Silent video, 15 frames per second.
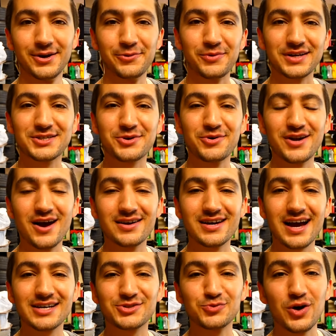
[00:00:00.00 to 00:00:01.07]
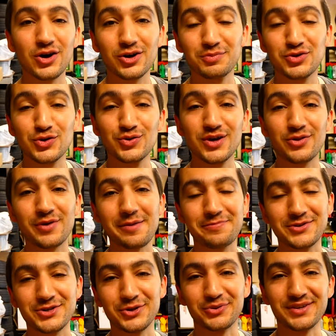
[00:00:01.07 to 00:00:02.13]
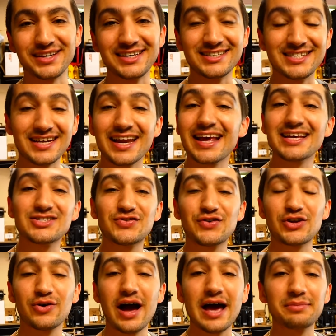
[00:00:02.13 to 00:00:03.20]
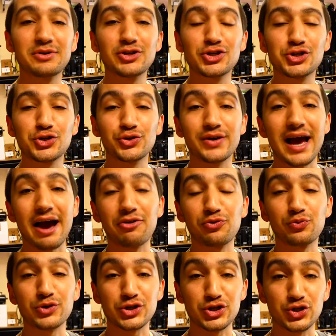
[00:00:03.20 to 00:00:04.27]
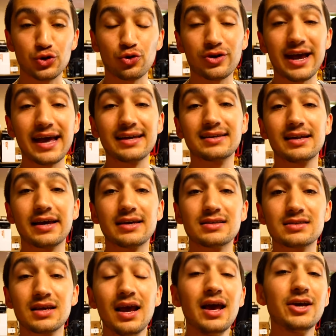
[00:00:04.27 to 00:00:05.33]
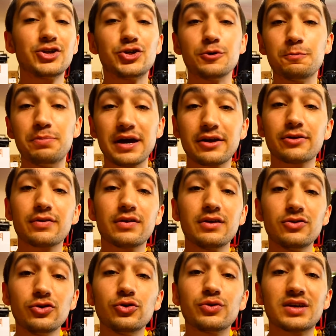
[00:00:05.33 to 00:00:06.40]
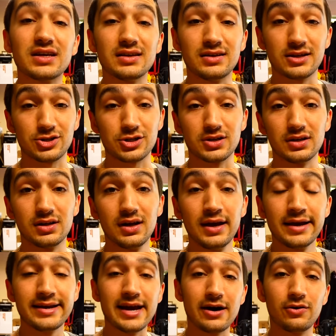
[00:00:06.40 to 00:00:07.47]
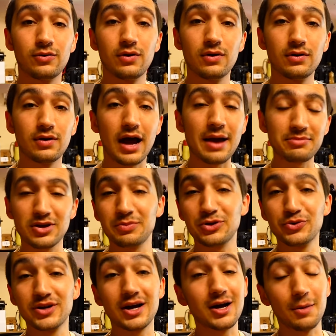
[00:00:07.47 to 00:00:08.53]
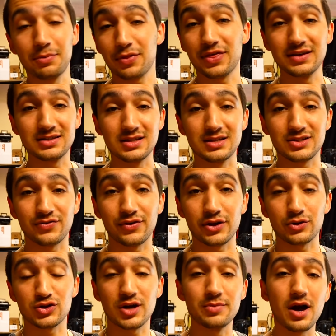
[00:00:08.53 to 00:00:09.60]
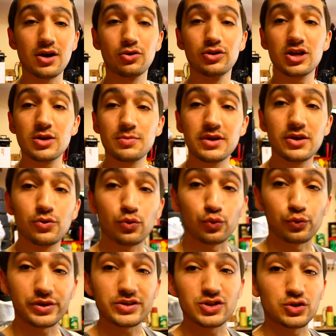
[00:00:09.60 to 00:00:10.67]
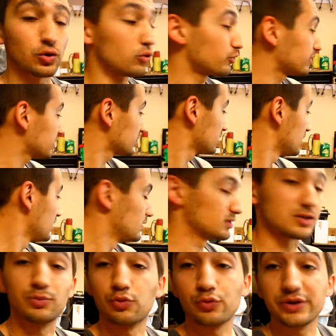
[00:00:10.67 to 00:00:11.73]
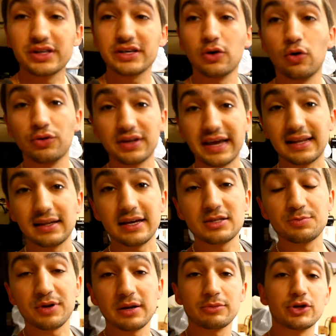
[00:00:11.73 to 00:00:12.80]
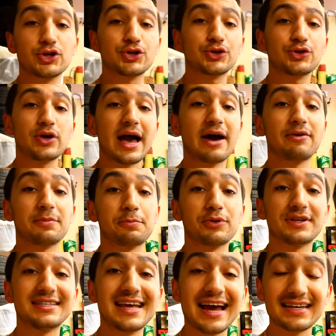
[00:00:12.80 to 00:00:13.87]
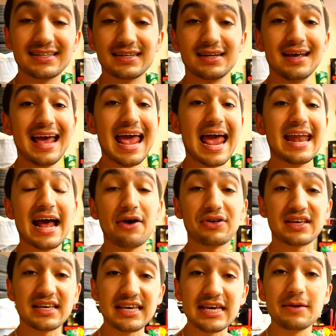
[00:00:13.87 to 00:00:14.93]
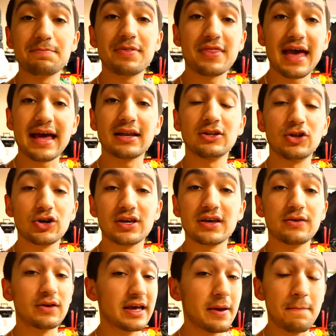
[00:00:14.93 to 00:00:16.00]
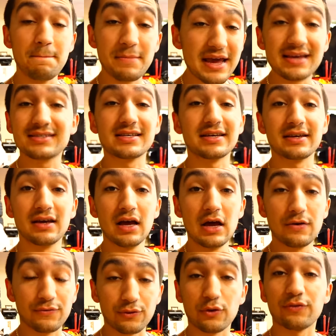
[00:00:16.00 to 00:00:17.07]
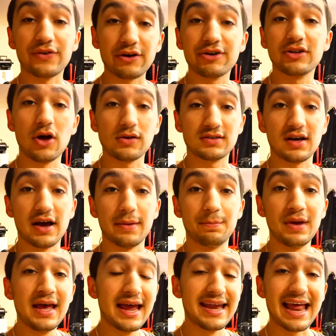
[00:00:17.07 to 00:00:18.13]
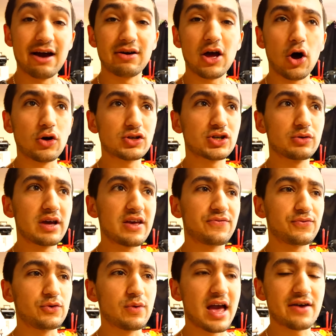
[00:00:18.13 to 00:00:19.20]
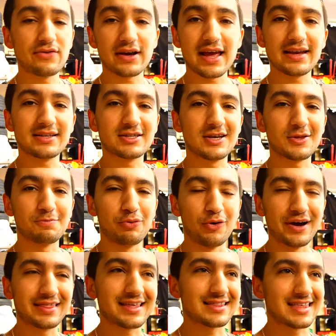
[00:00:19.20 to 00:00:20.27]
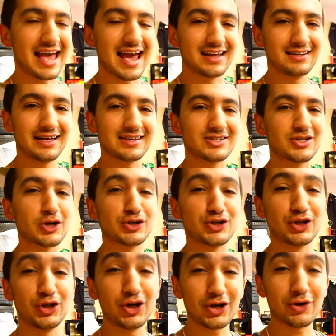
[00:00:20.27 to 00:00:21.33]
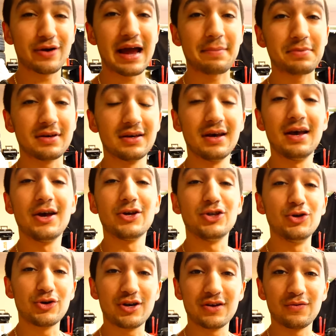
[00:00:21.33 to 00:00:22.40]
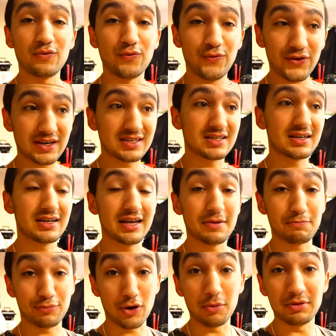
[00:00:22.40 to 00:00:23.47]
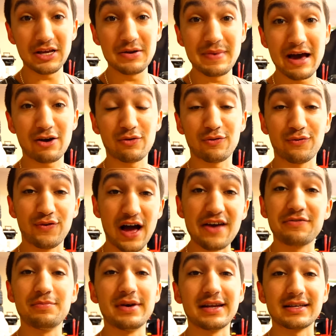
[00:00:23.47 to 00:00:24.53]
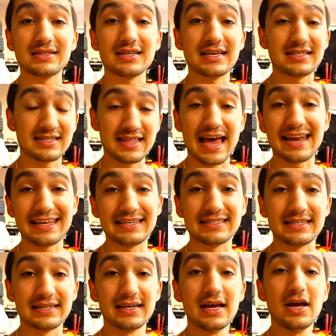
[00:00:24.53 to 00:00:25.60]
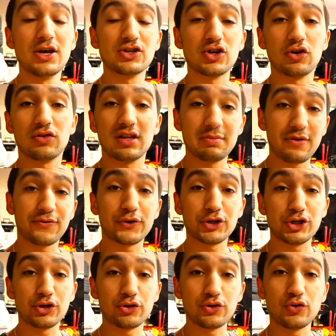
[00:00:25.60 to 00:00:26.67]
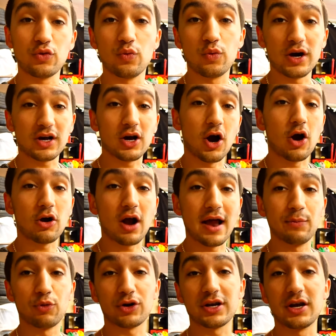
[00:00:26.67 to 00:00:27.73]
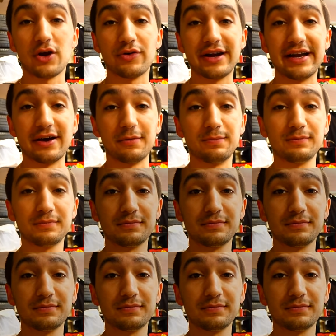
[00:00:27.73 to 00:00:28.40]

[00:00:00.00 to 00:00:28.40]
What's going on guys? Welcome to another episode. In today's video, I'm gonna show you how to restore headlights to better than new condition. Now, I'm gonna be doing a couple things in this video. So I'm not only gonna be restoring some really old headlights, but I'm gonna show you how to protect it and how to keep that looking amazing for a very long time. Now, also, if you ever get to the point that the headlight starts to look crappy, you can fix it probably in a matter of five minutes. It's that easy. So let me first show you what car I'm working on right now.